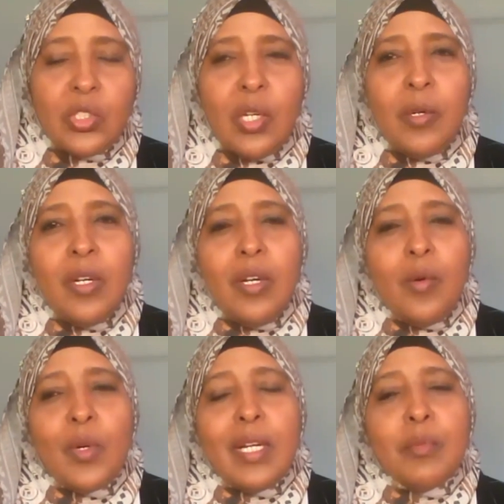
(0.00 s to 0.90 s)
So
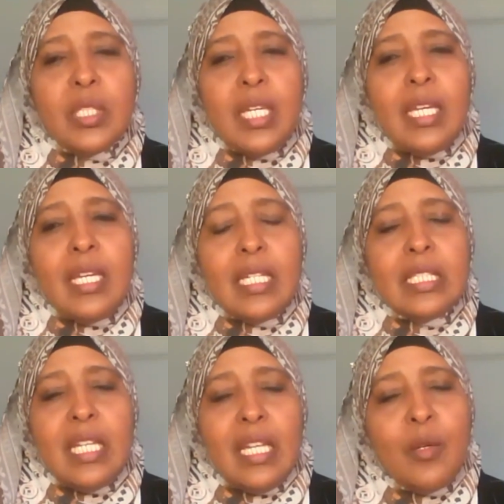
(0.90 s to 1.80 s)
what I'm saying
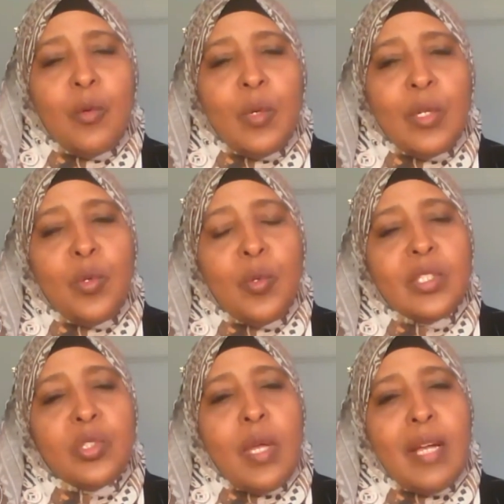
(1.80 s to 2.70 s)
is anyone who
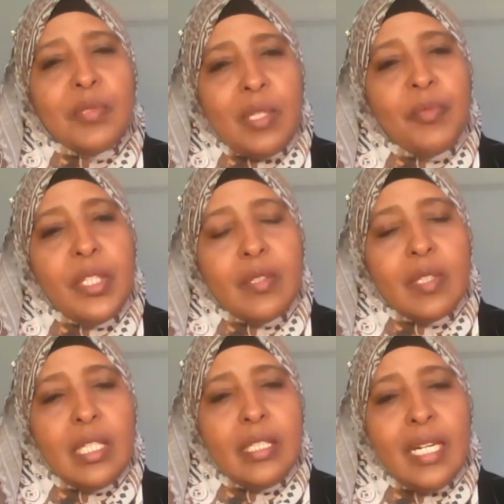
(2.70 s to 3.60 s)
wants to have something
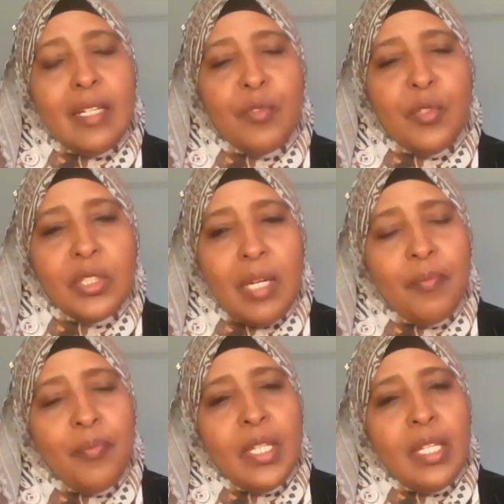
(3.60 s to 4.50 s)
really done for them,